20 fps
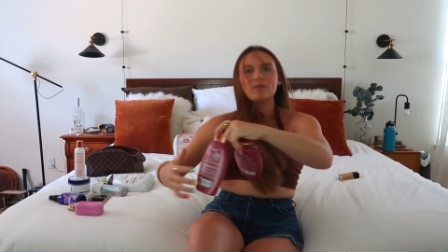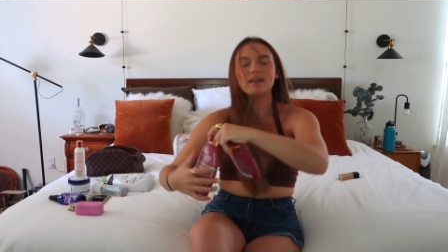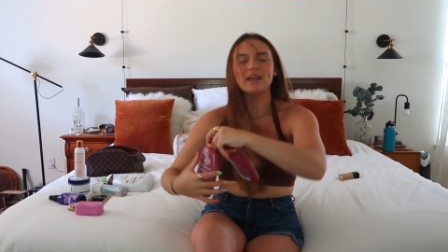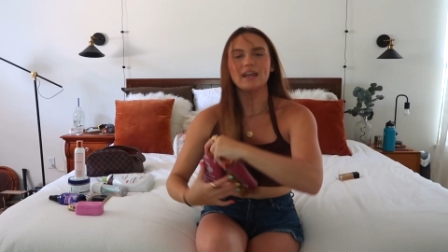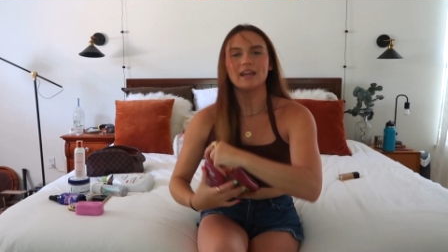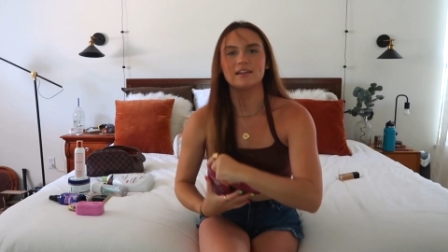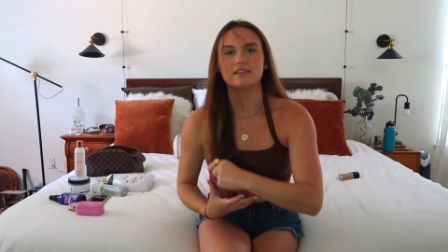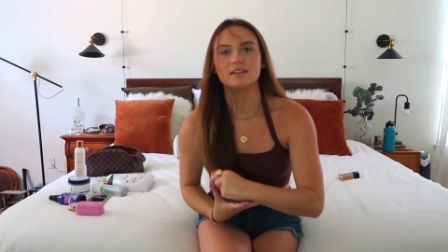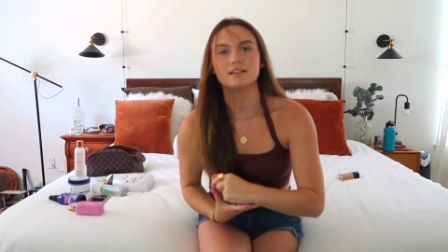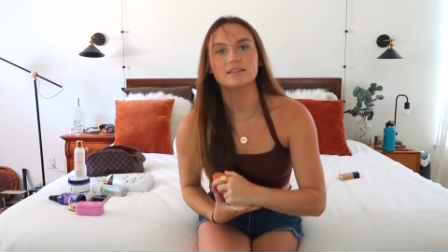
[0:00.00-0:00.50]

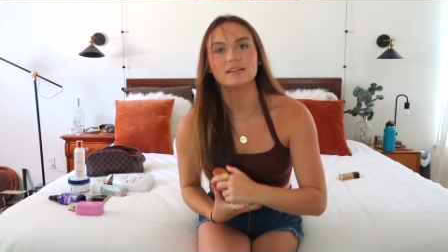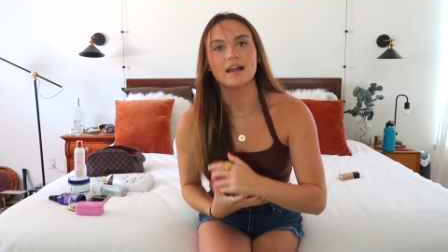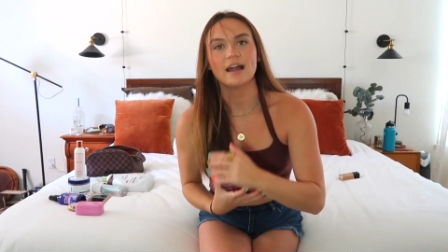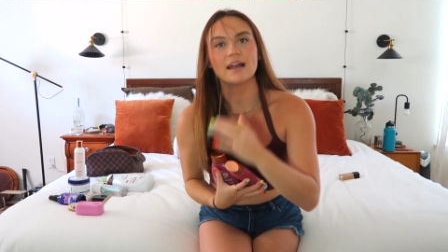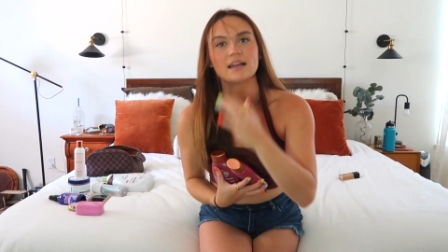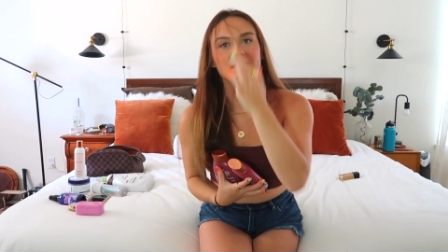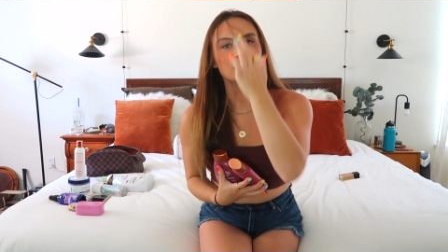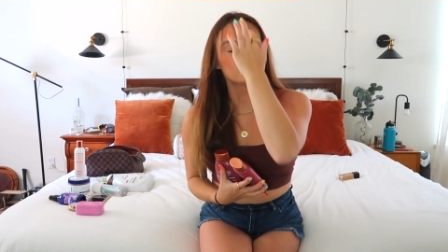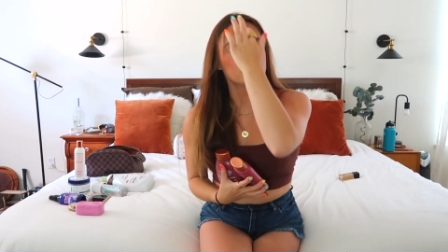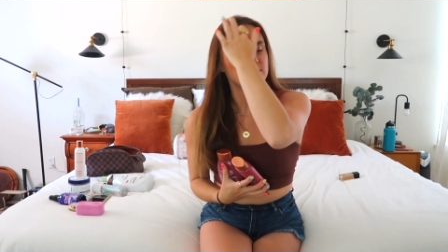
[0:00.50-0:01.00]
Okay, and the
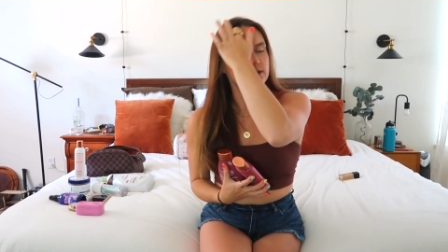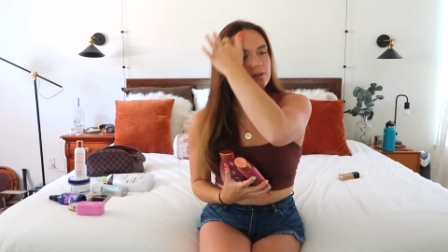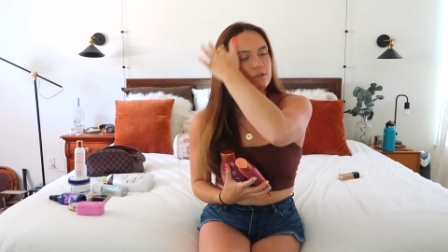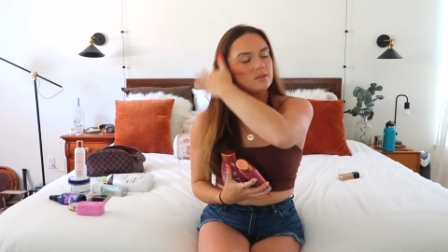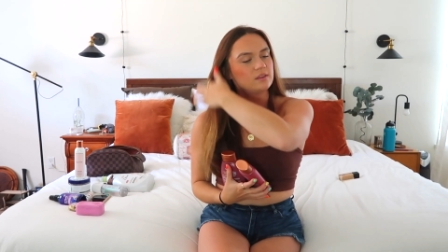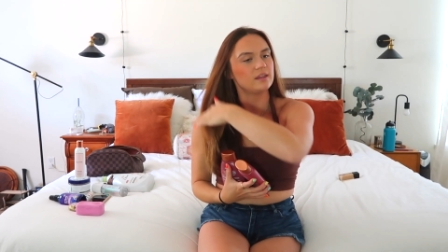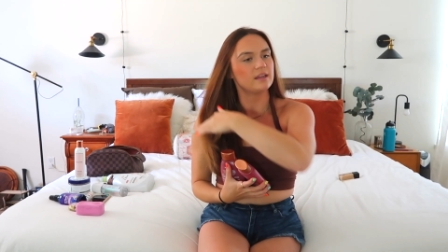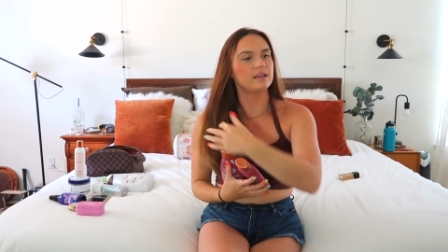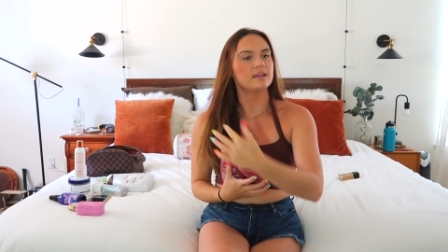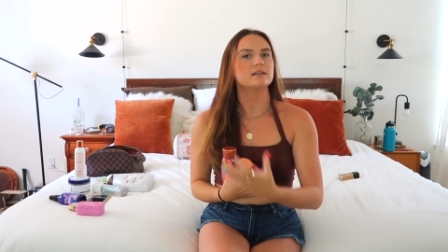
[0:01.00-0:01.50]
last two
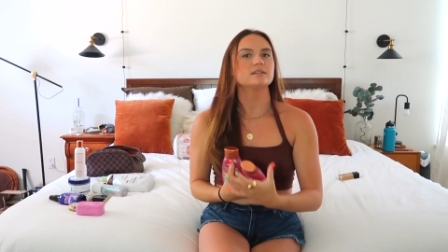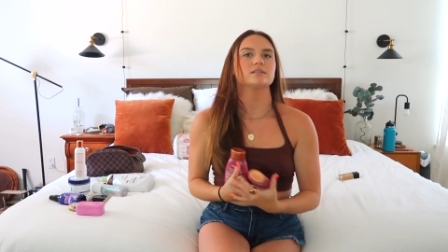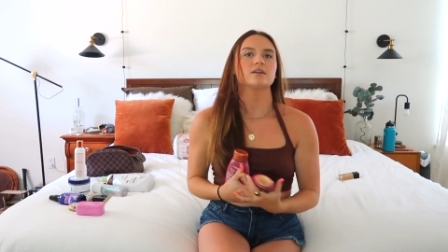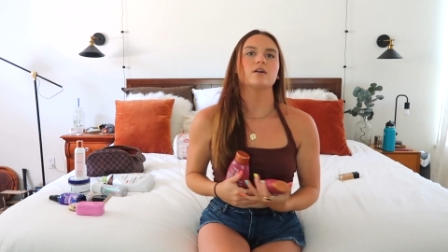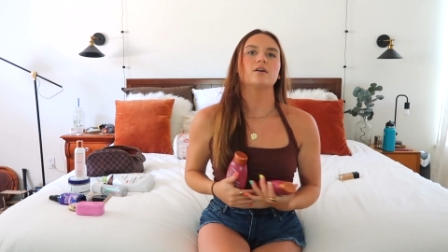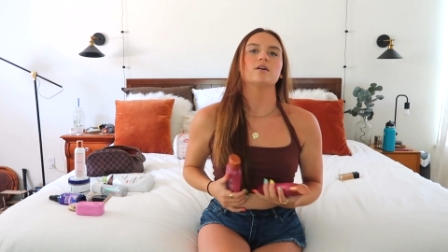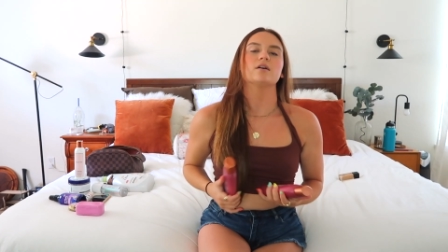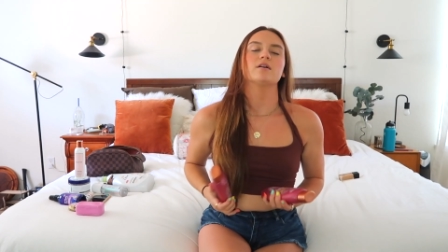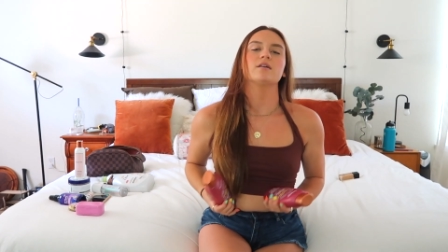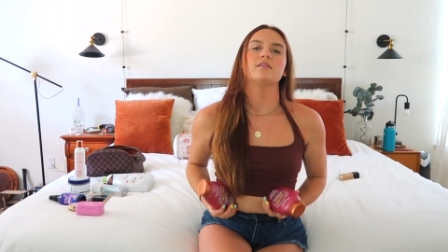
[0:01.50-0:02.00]
things
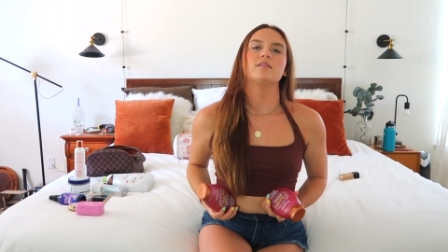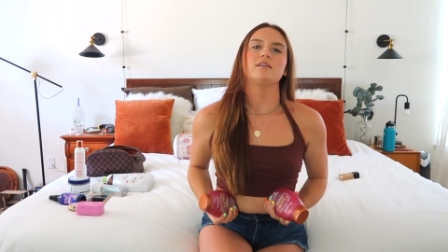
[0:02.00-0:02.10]
are